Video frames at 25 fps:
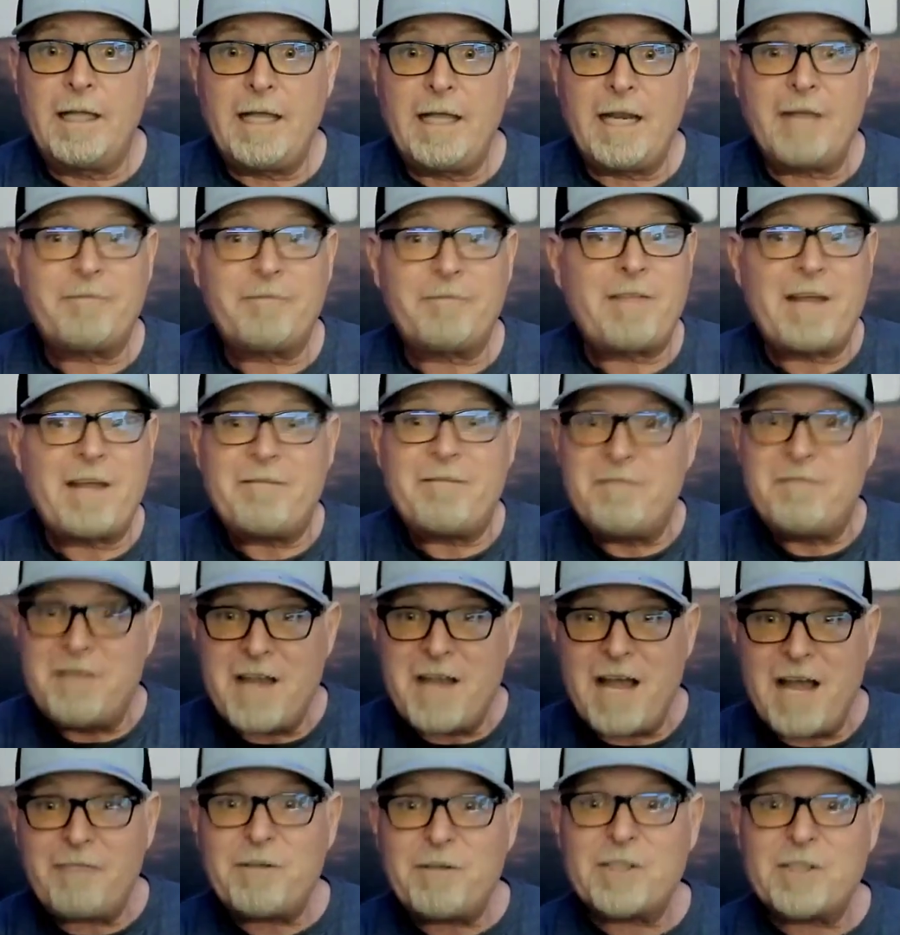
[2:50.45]
and if they've
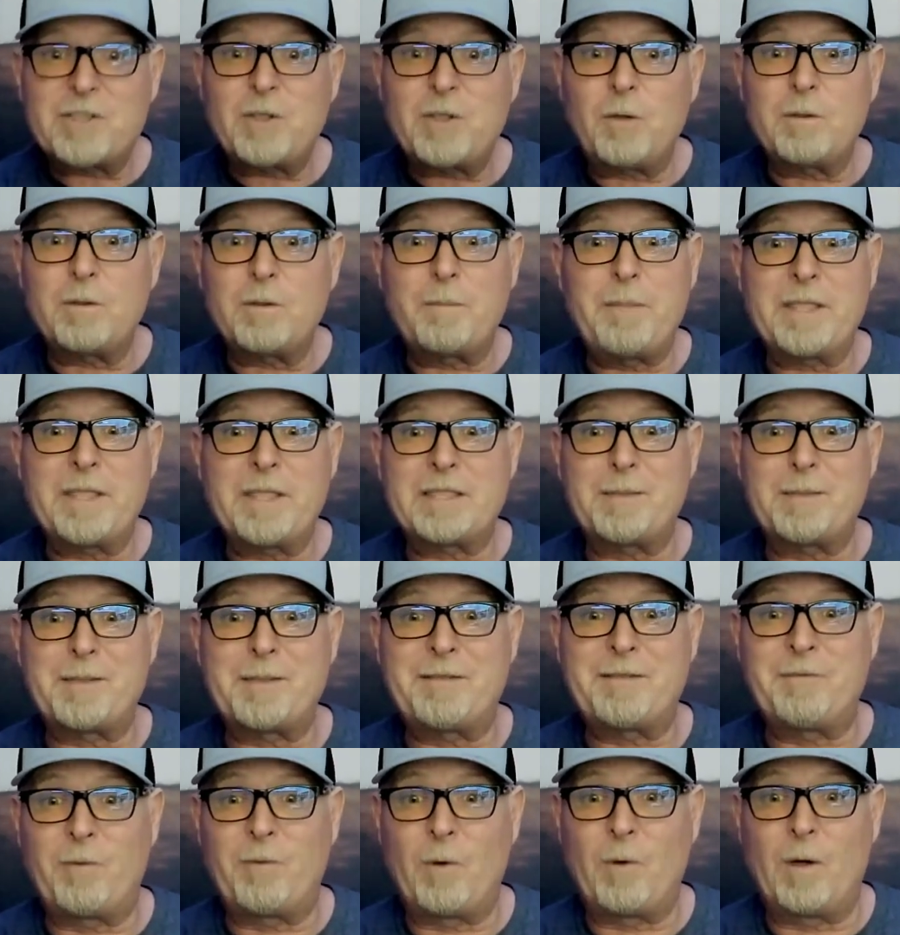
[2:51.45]
never sold a
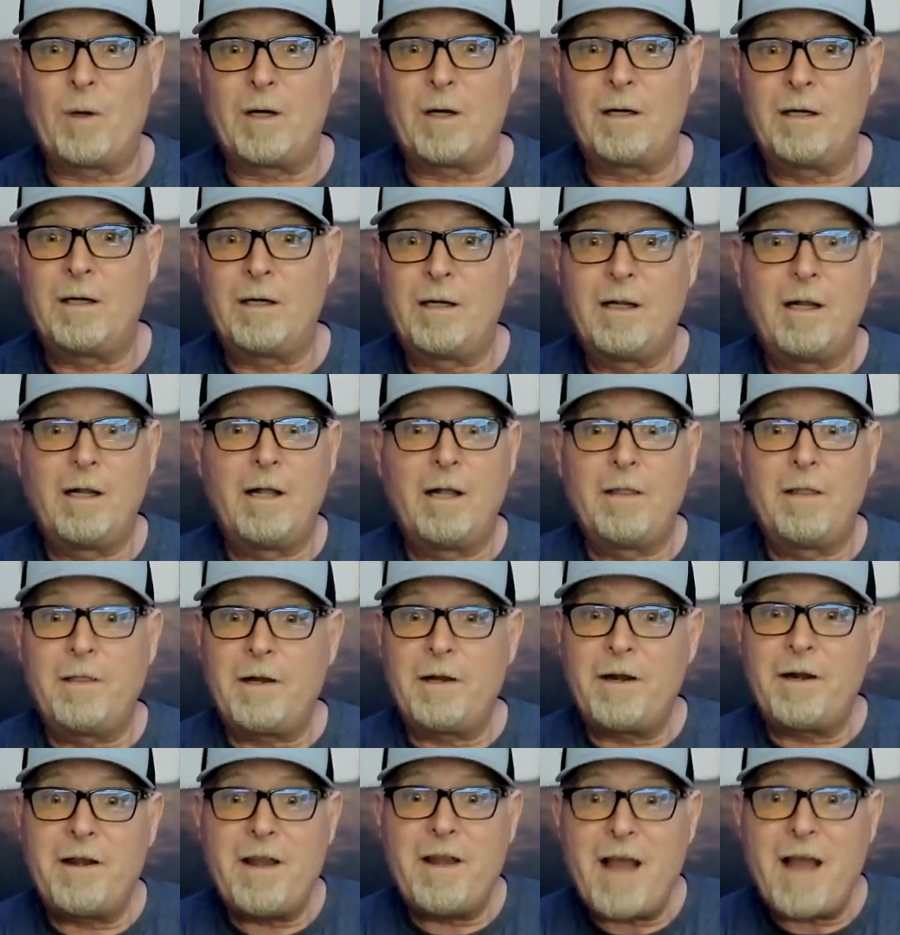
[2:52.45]
business before,
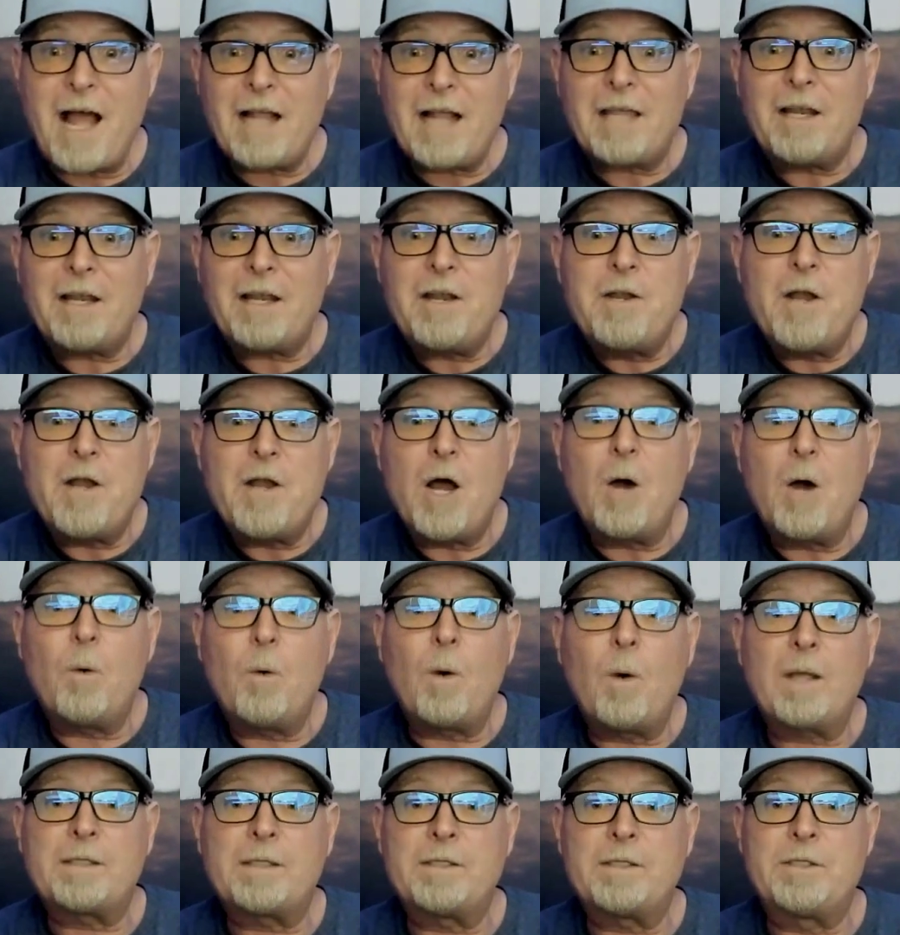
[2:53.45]
they're not going to know
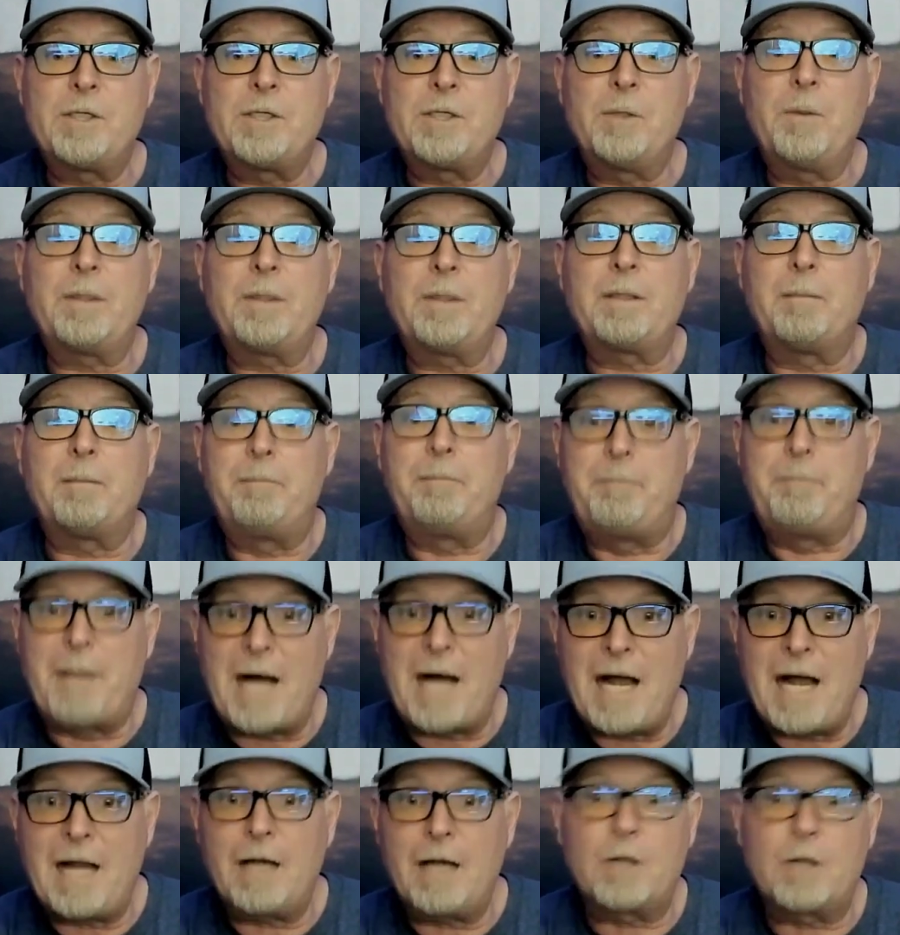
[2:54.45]
what to do with the
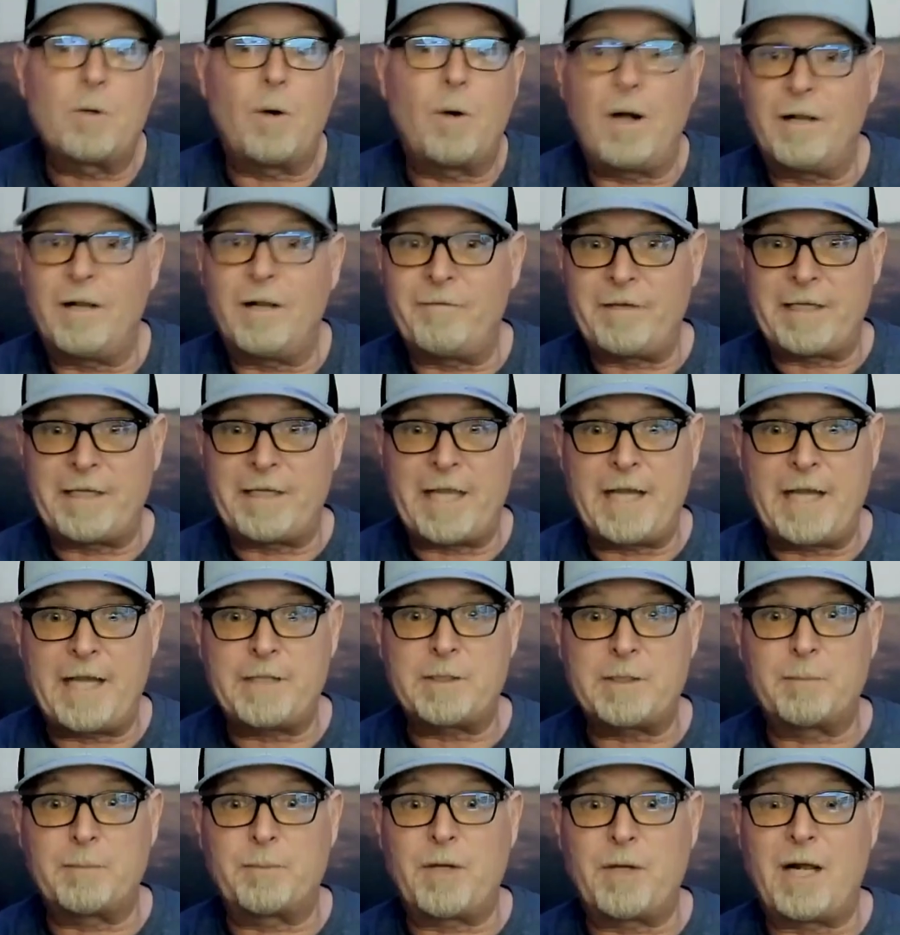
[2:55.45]
buyer
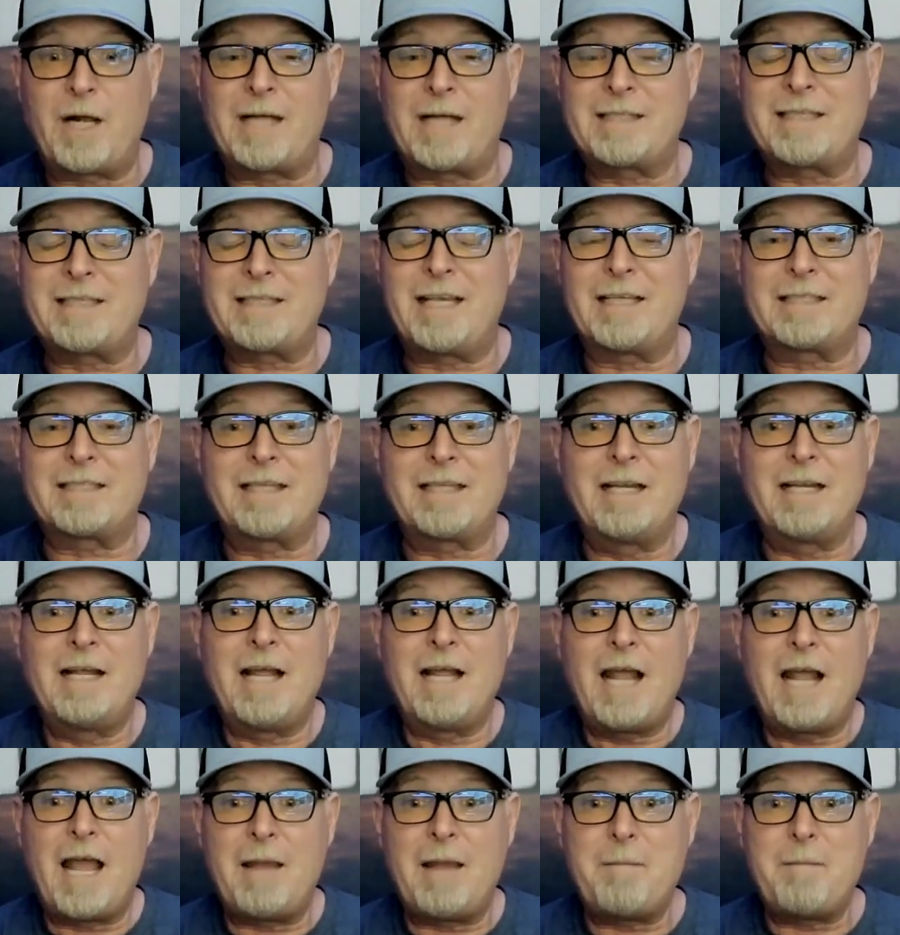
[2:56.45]
qualification process,
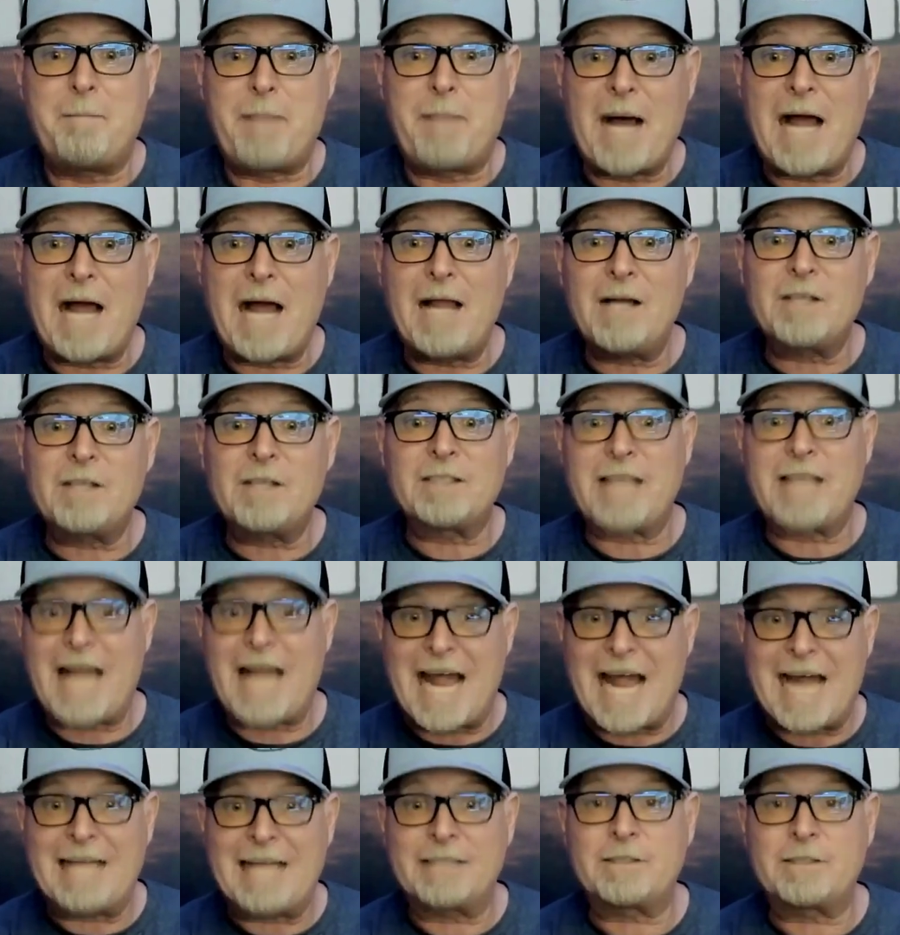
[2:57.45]
and buyers
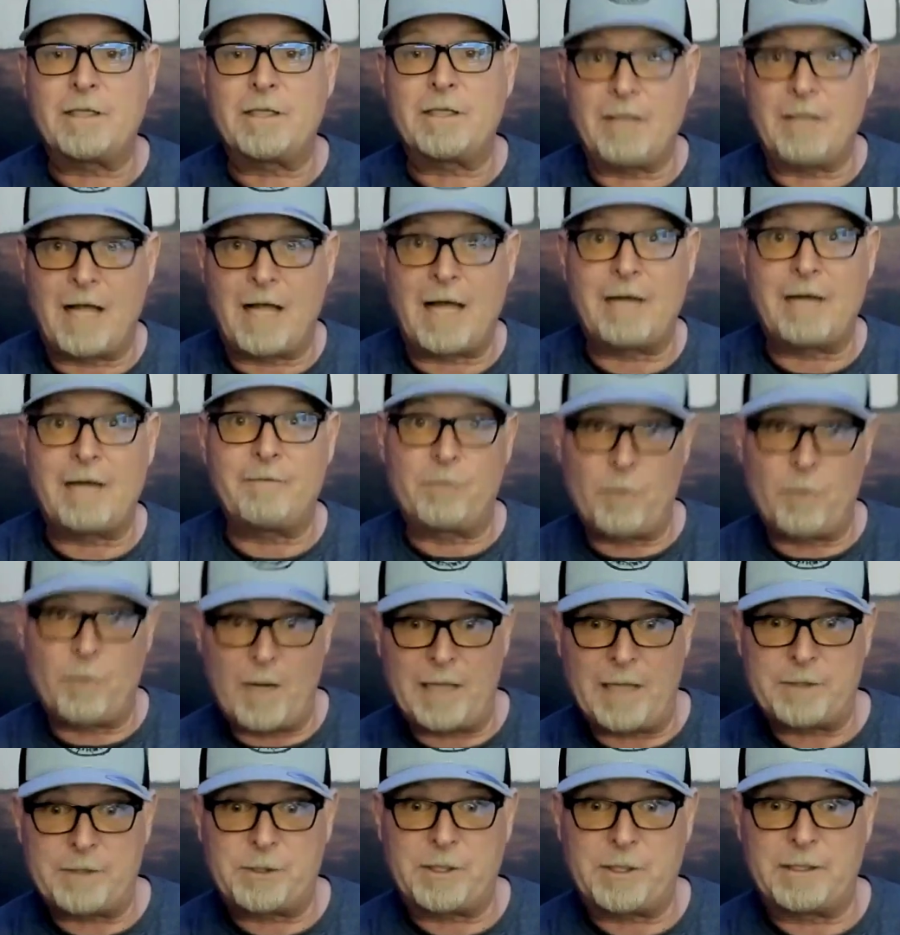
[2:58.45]
ask a lot of
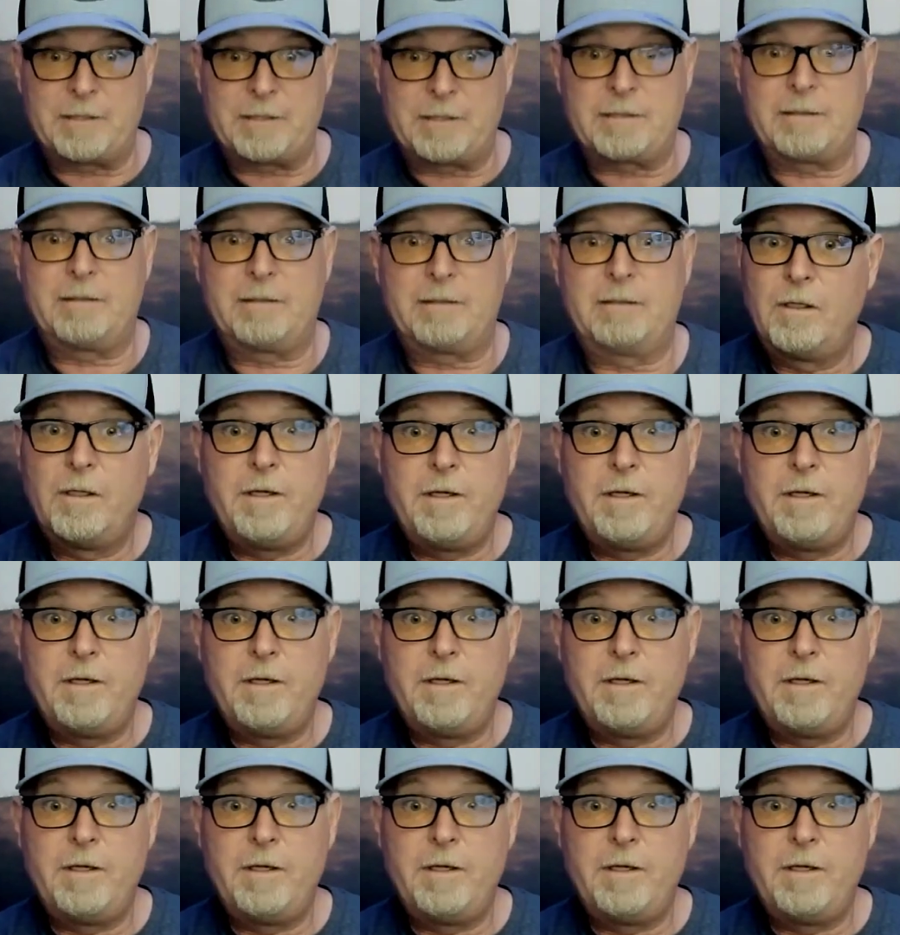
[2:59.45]
questions.